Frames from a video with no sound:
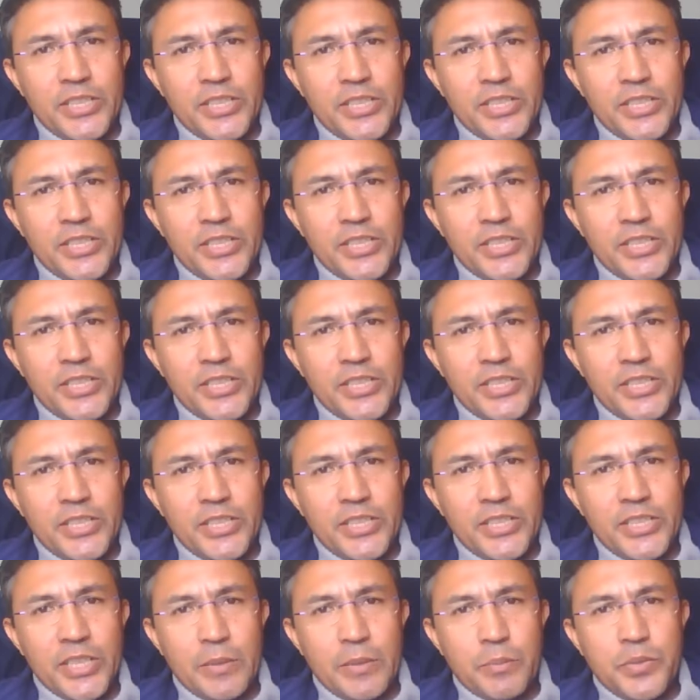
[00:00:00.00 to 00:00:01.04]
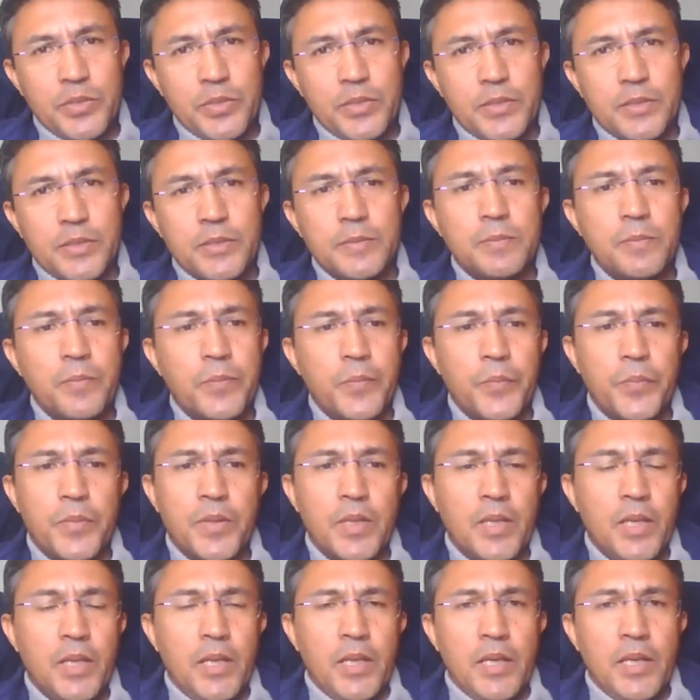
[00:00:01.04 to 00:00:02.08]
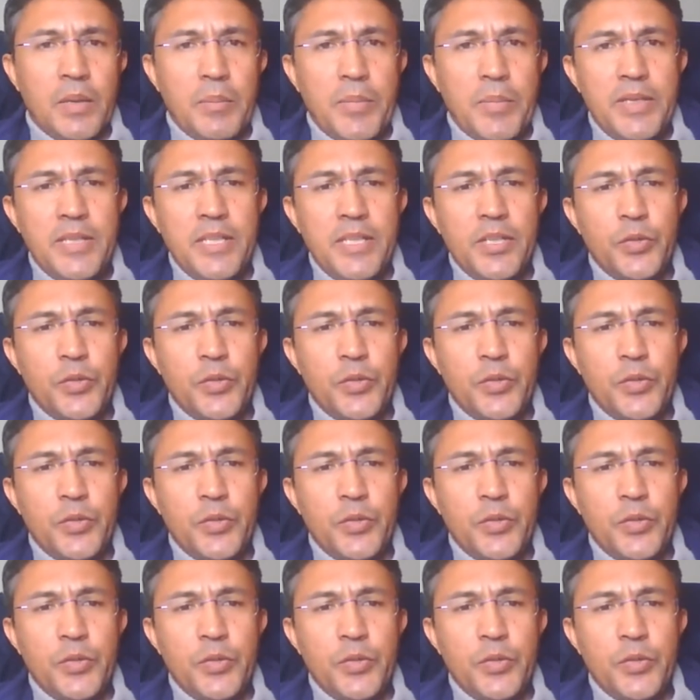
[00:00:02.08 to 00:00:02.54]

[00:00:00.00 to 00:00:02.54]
Recruiting tips. Many